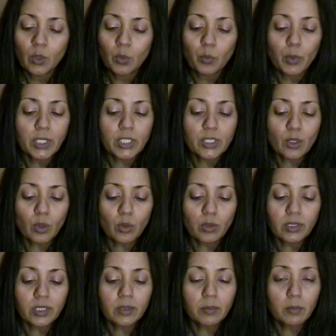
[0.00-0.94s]
We
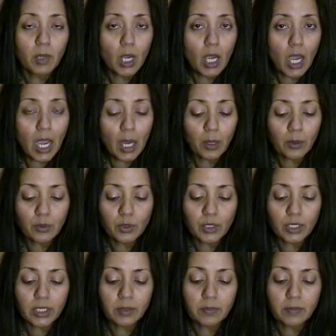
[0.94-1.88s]
told him our
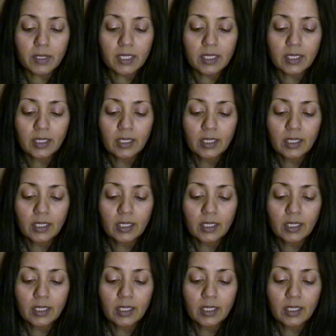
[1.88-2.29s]
dreams.